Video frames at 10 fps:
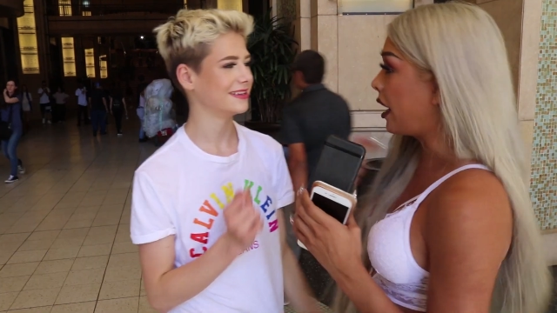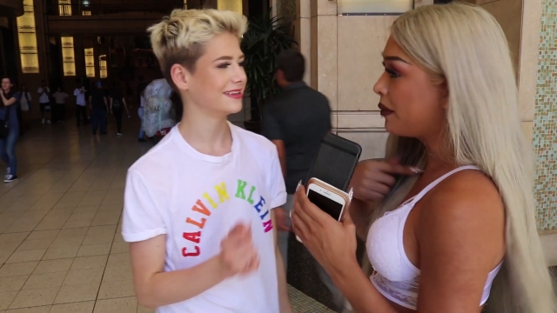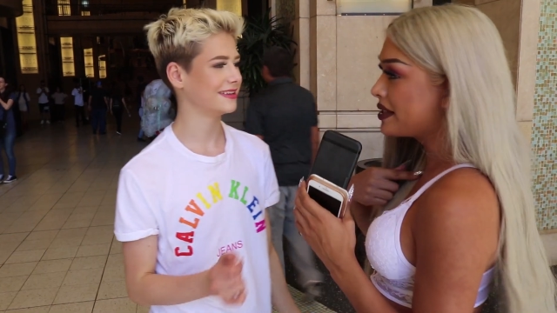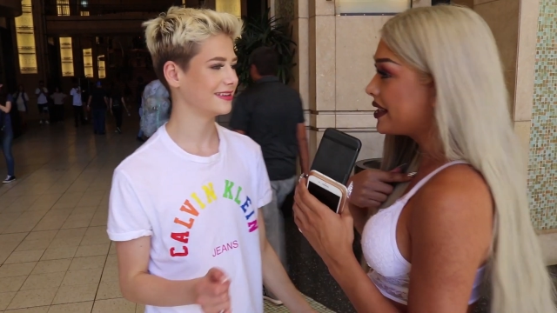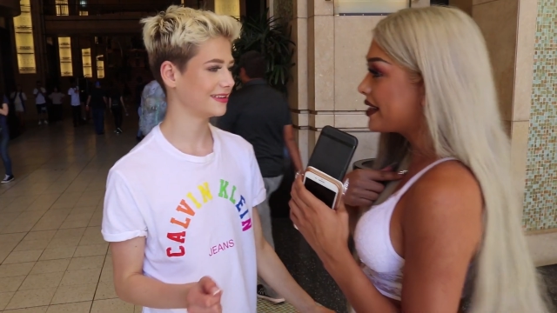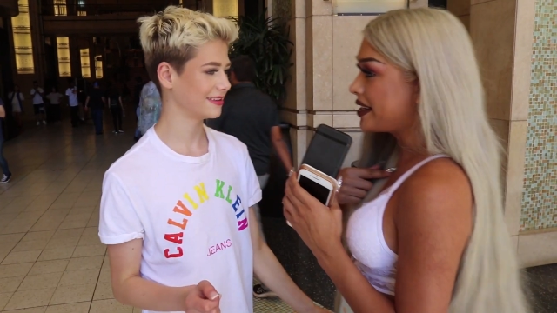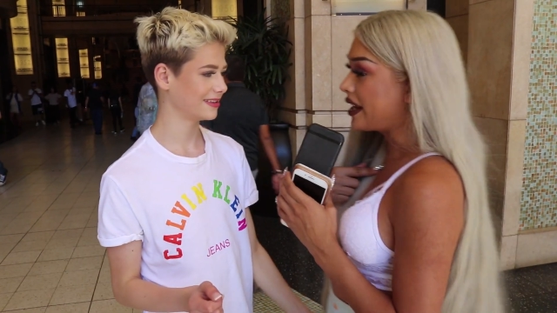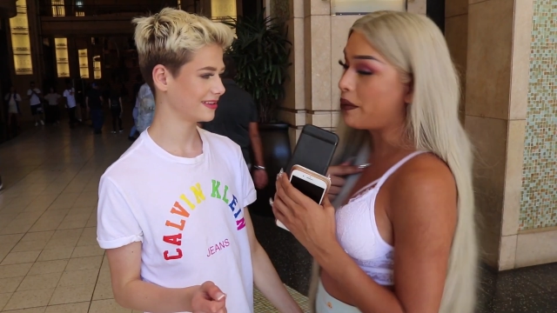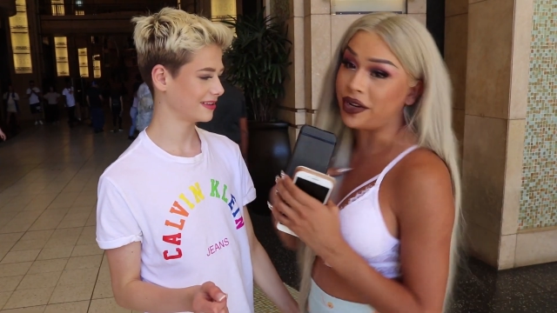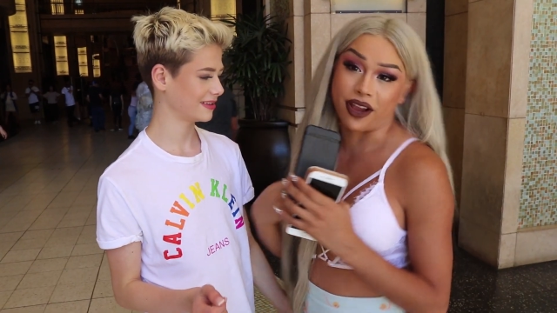Speaker 1: When I was
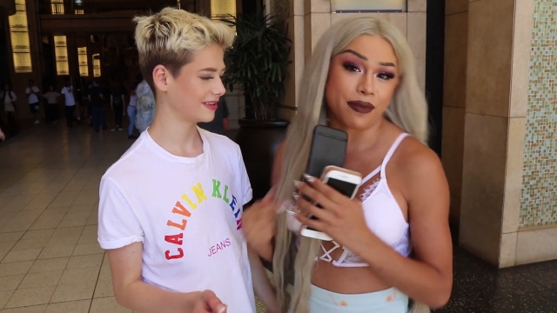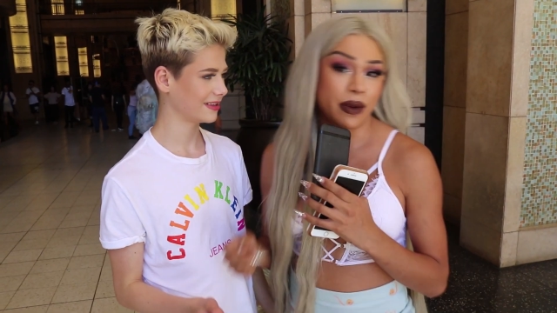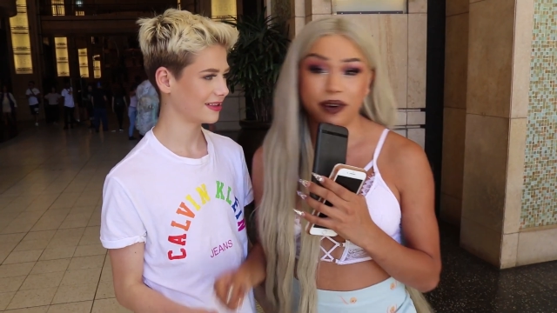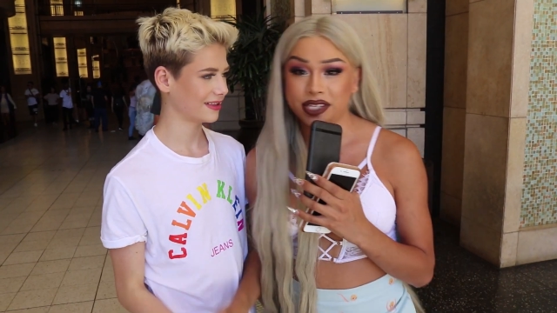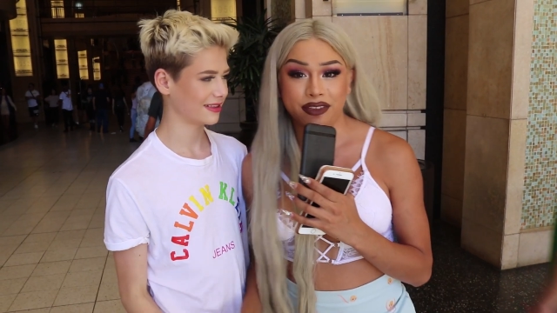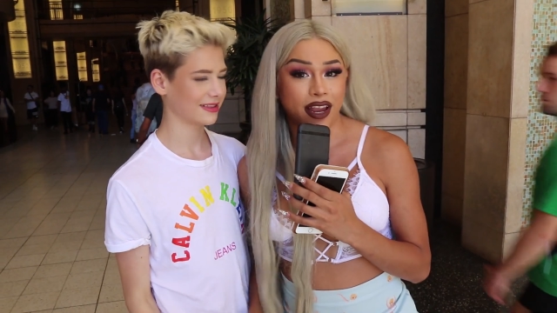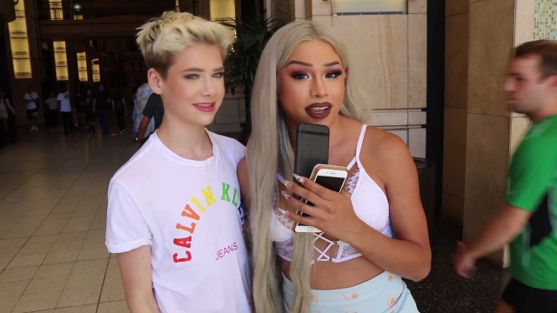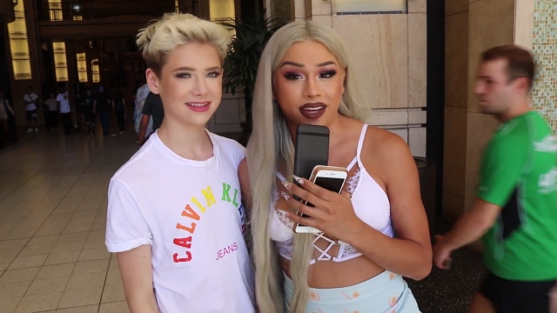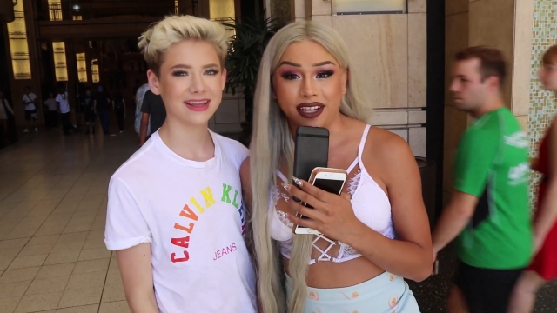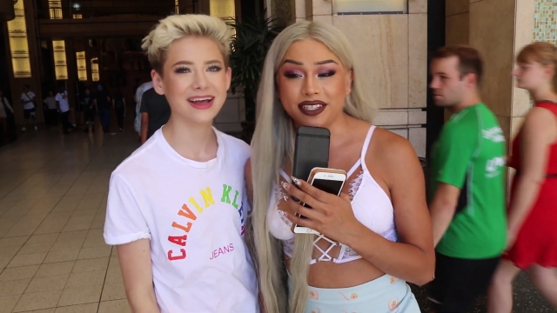16, I would not be able to do
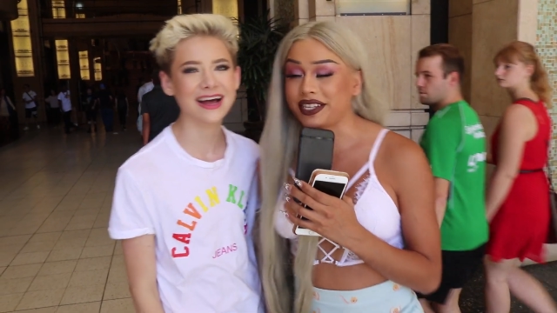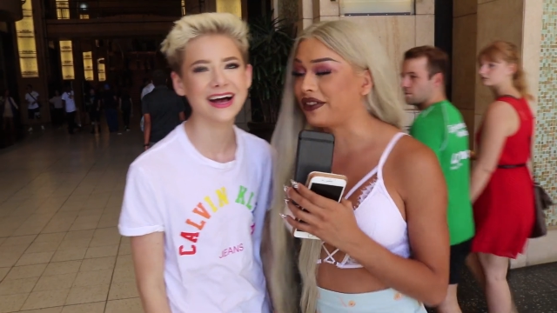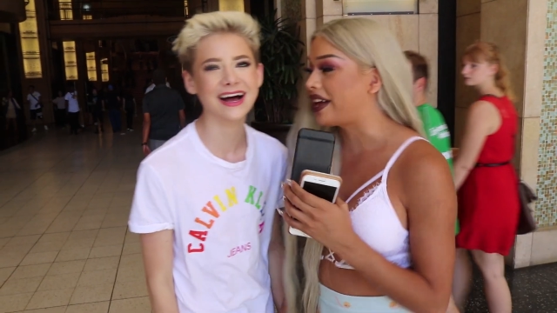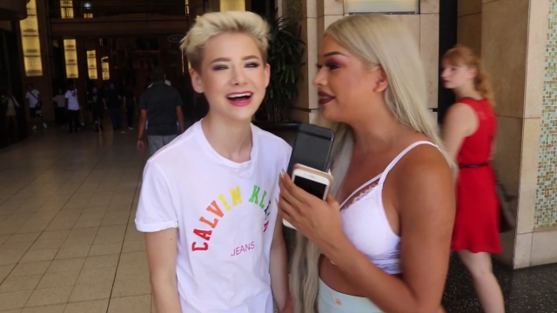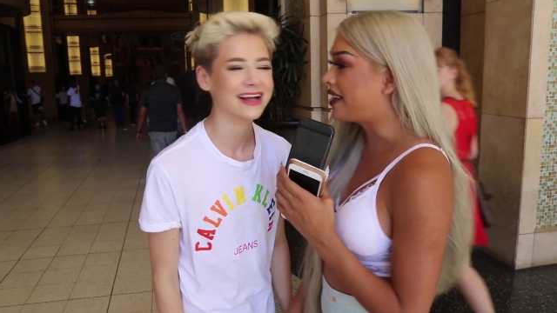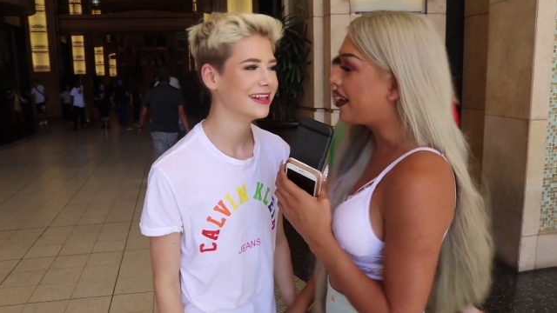that, honey. So that